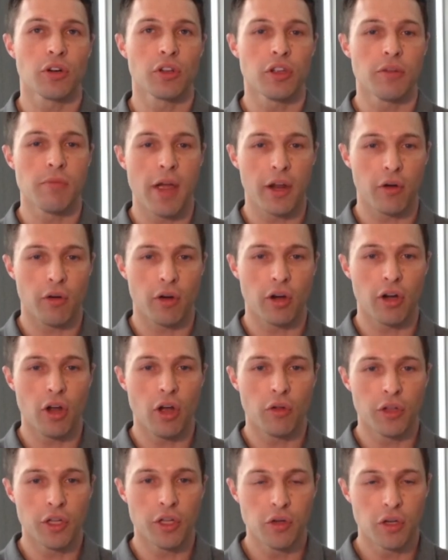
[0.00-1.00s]
early in my
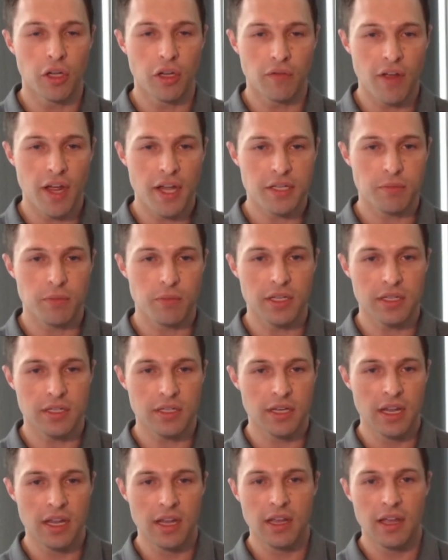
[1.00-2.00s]
career only doing
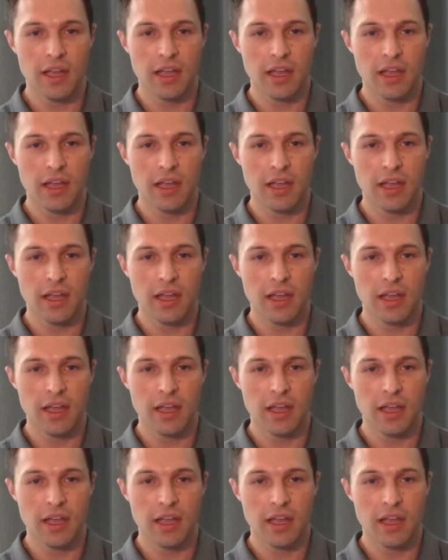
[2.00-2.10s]
investments,